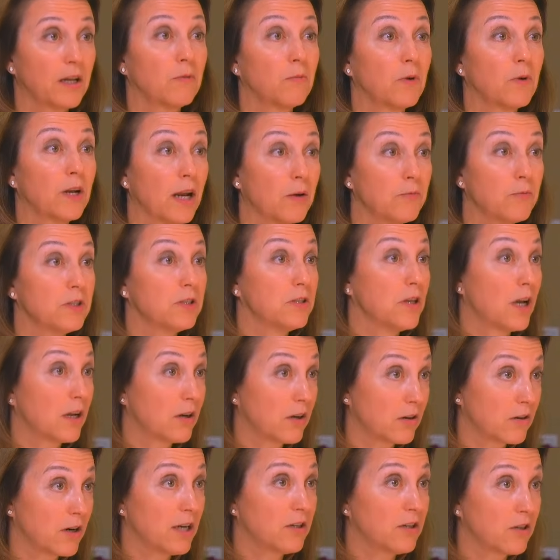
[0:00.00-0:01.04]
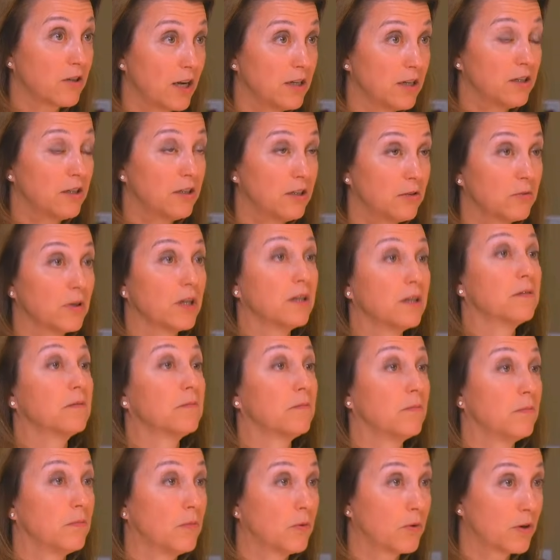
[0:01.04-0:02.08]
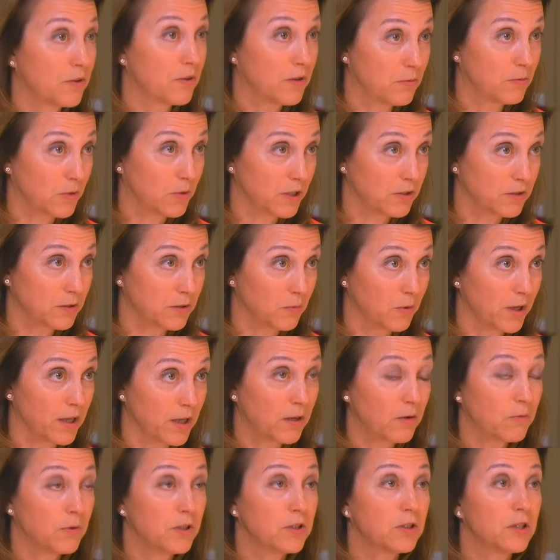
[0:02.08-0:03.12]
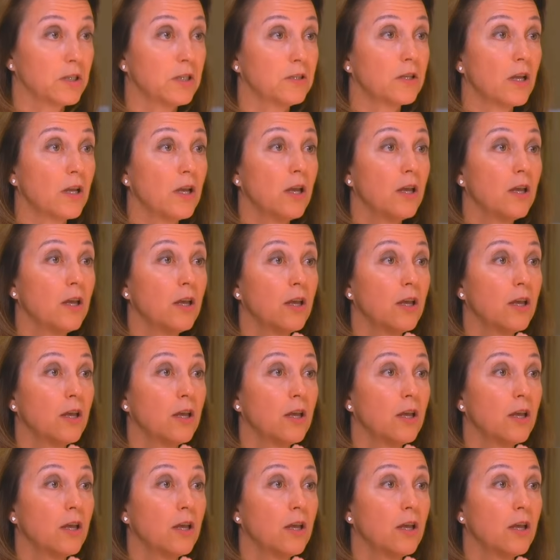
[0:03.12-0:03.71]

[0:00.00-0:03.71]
And when I was younger, I tried to do it more than once a week, which is